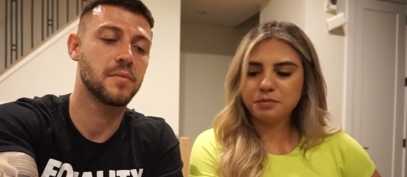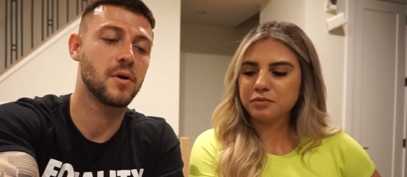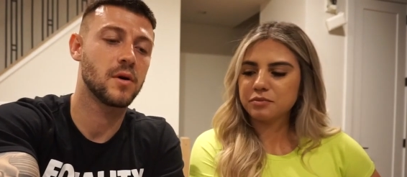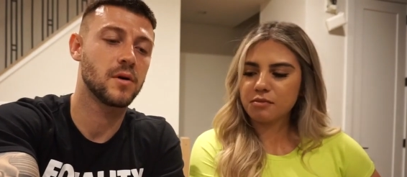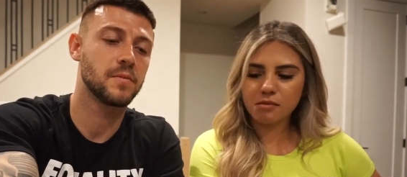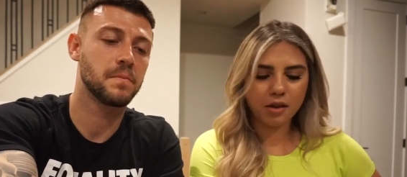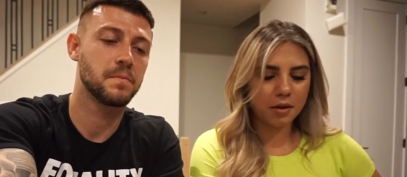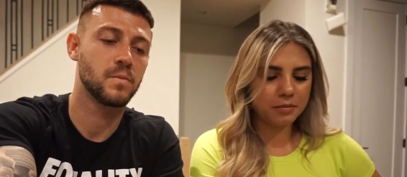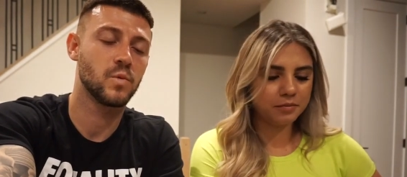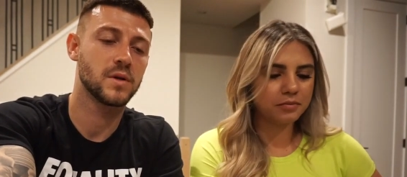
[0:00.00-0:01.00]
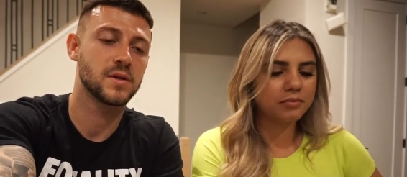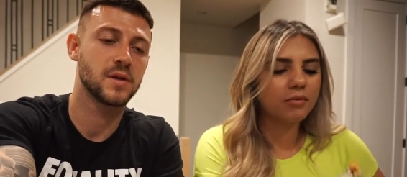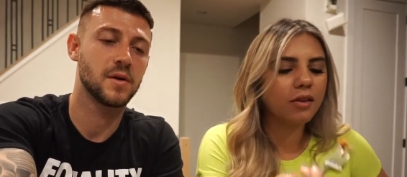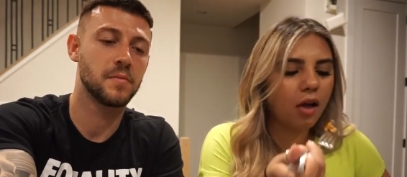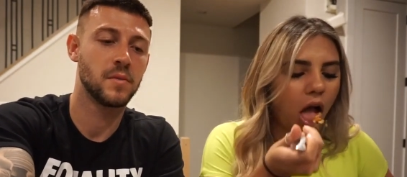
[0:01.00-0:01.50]
Speaker 1: parm with
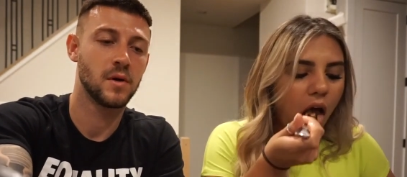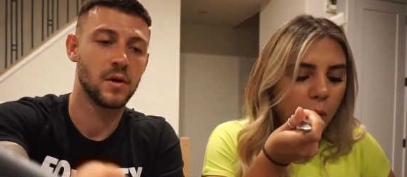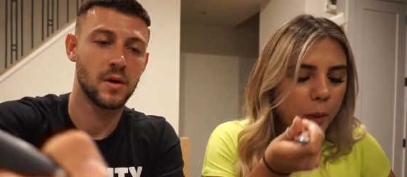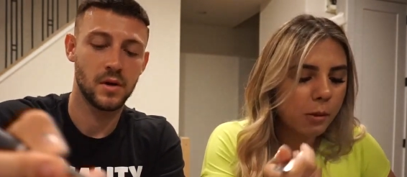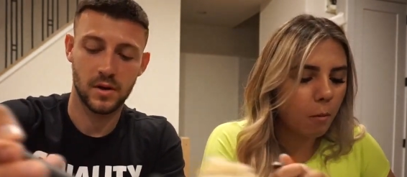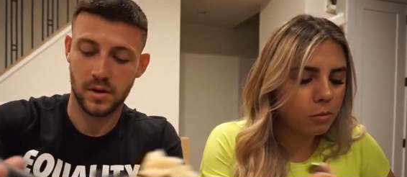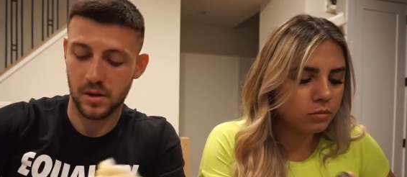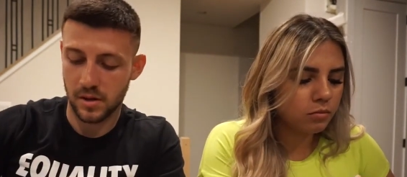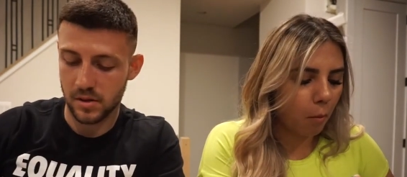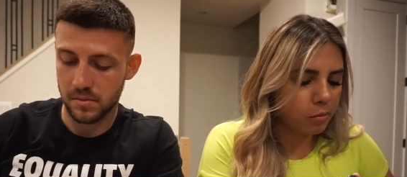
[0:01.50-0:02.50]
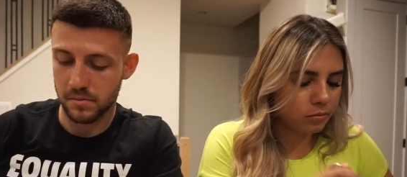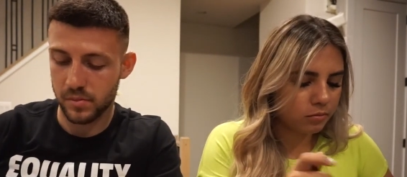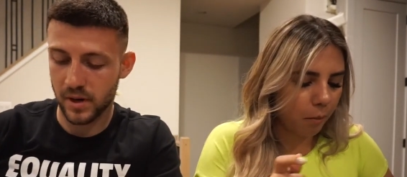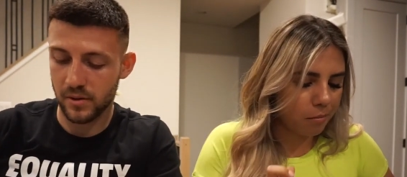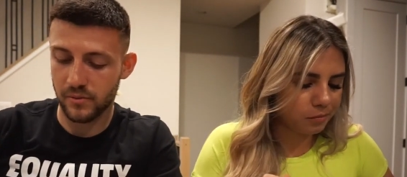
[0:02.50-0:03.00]
some uh,
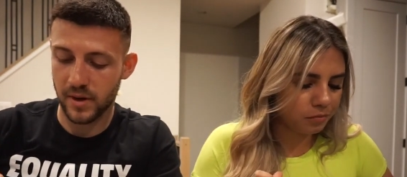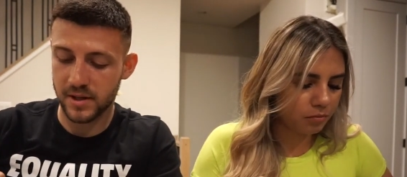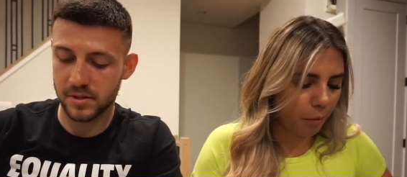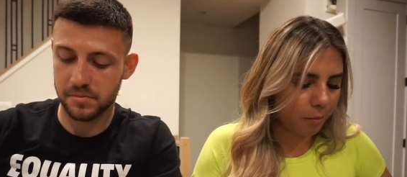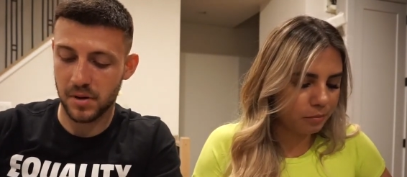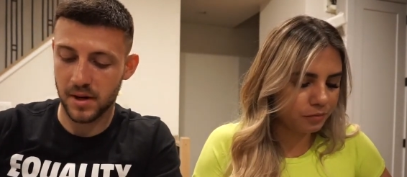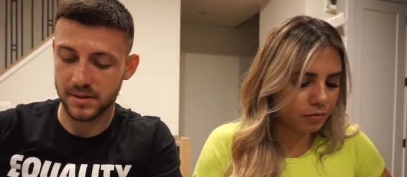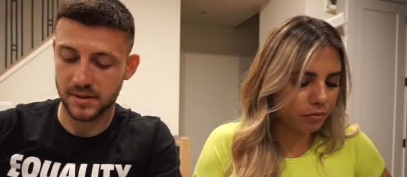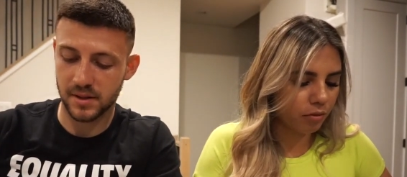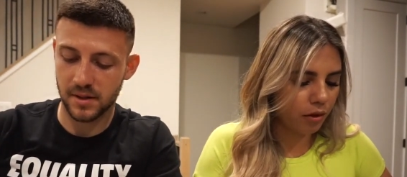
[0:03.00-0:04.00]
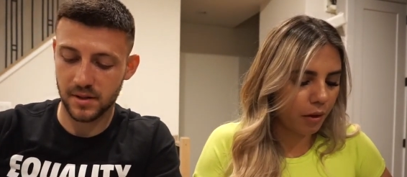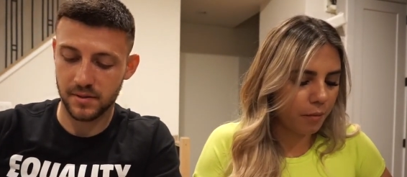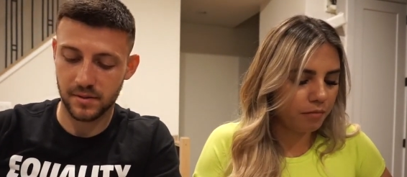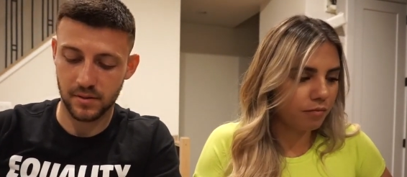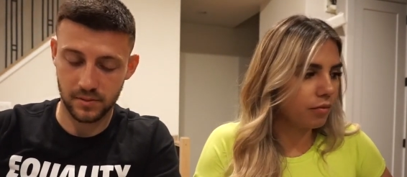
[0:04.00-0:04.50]
brown rice
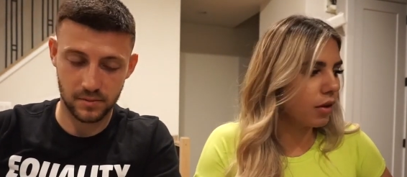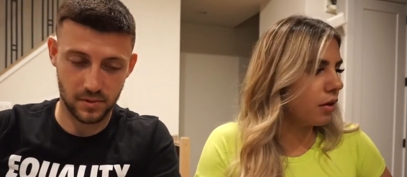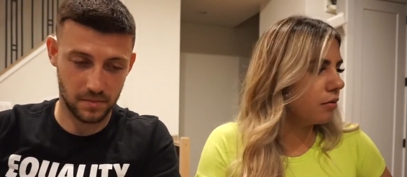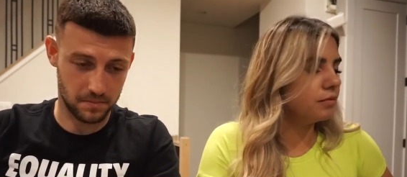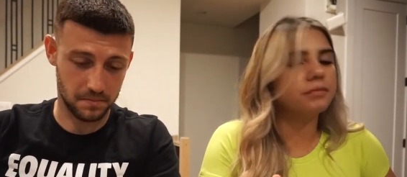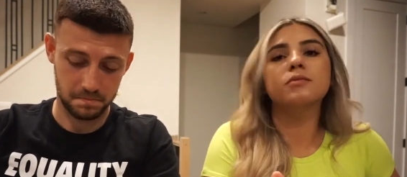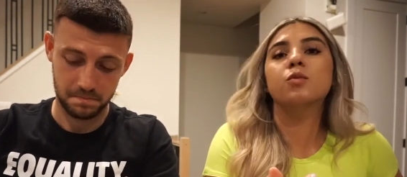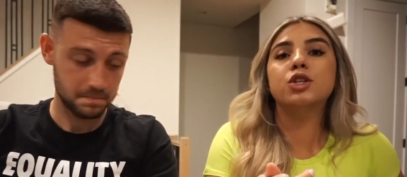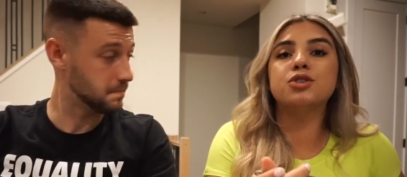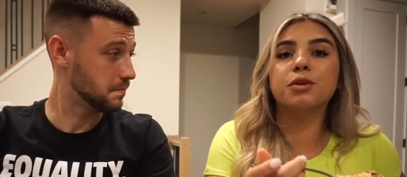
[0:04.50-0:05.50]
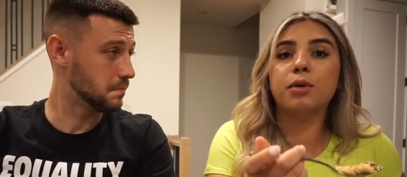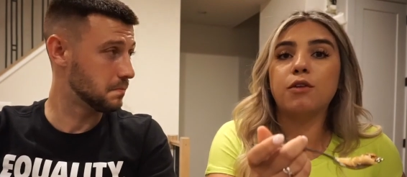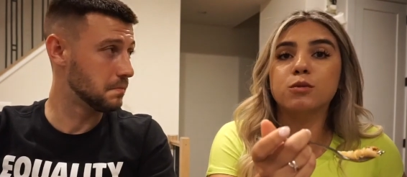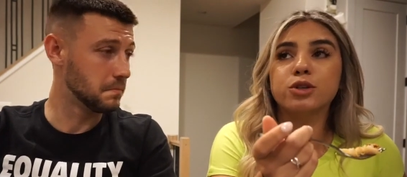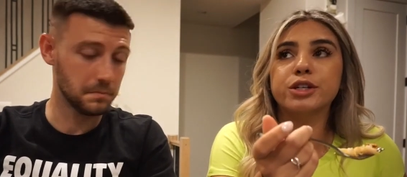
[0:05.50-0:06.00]
pasta.
Speaker 2: Which you can
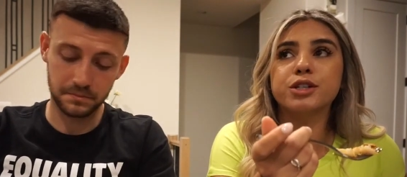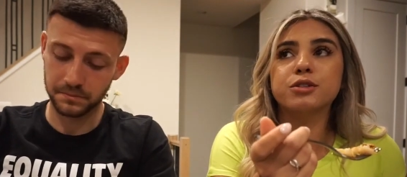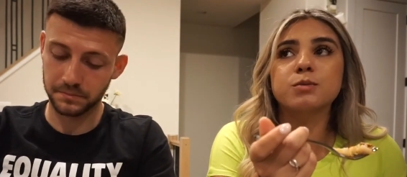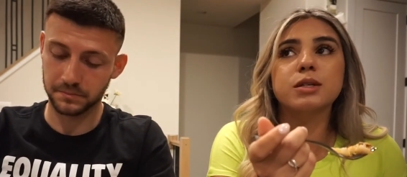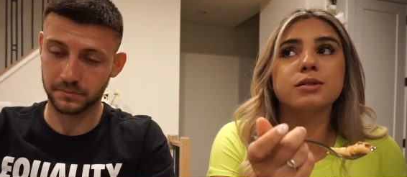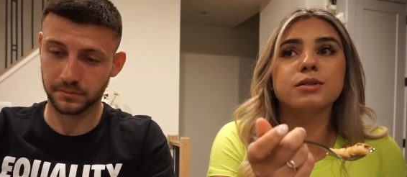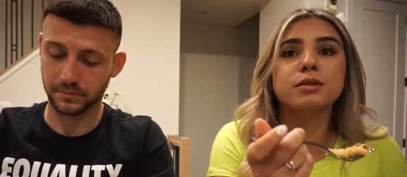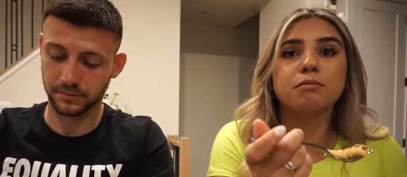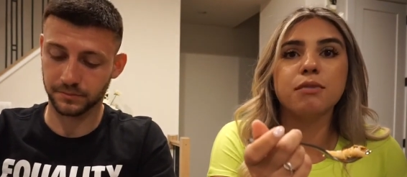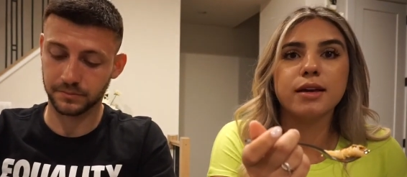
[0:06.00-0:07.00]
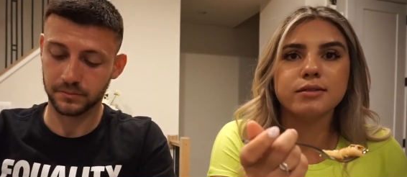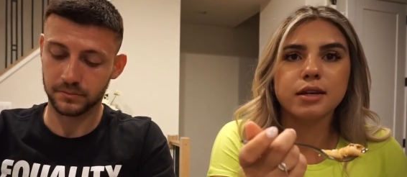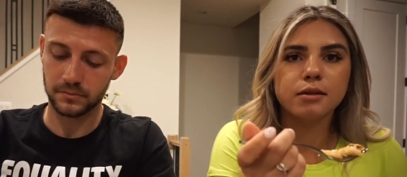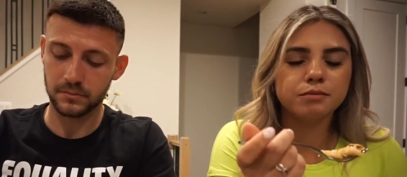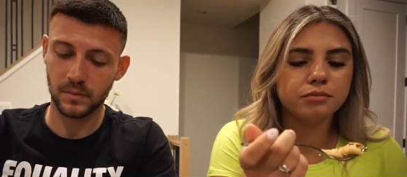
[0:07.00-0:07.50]
buy from Trader Joe's because it's
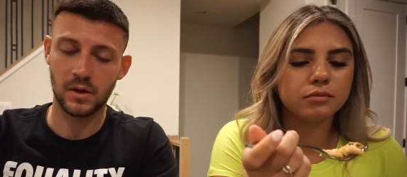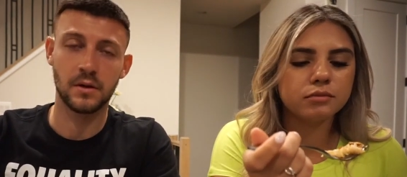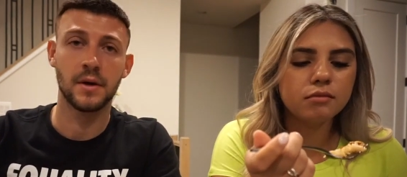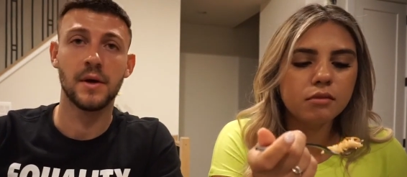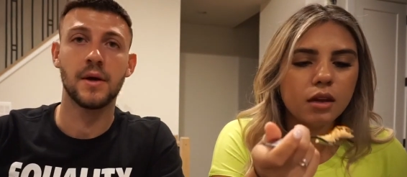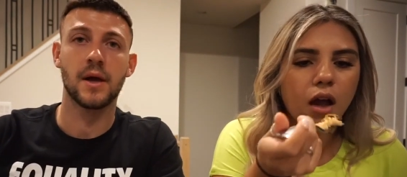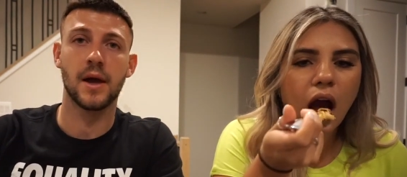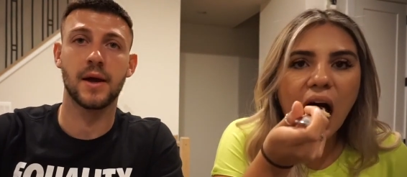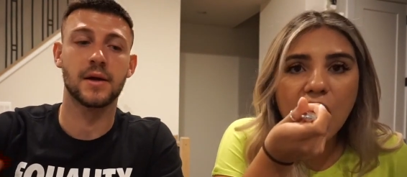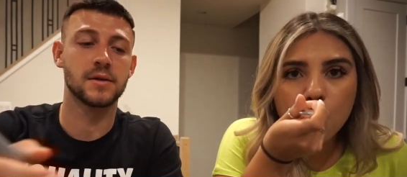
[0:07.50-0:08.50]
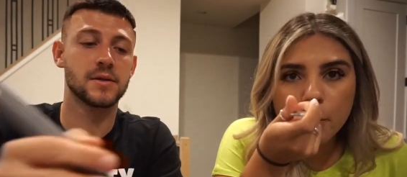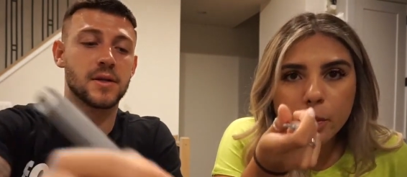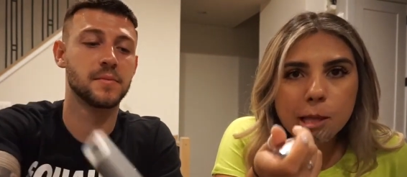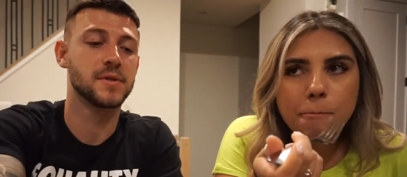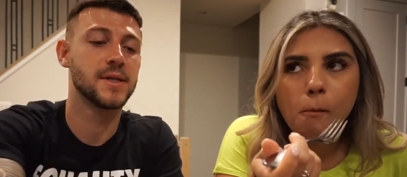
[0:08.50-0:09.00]
amazing.
Speaker 1: And
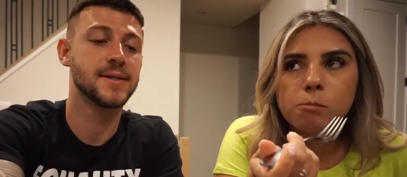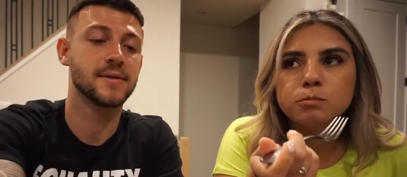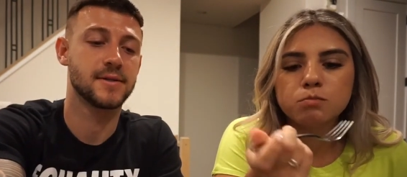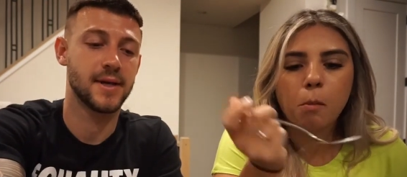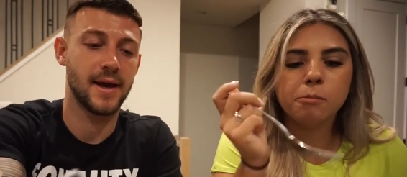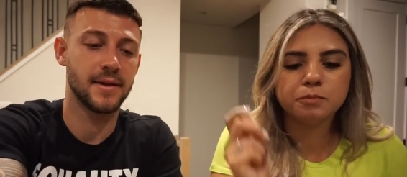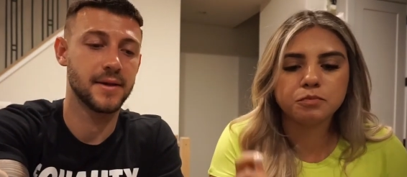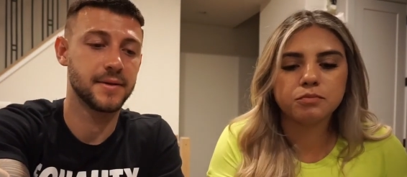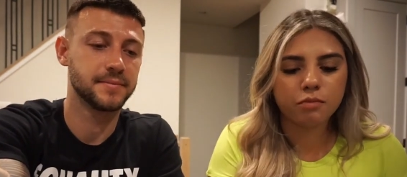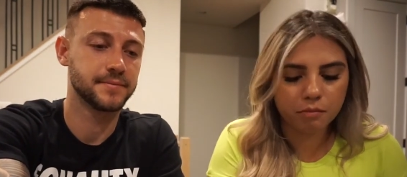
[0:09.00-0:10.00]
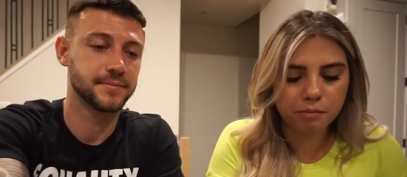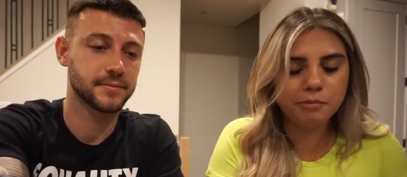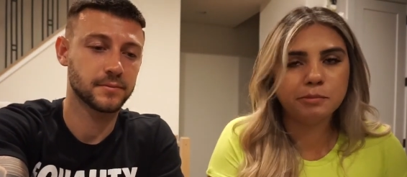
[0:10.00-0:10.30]
some Caesar salad.
Speaker 2: Mm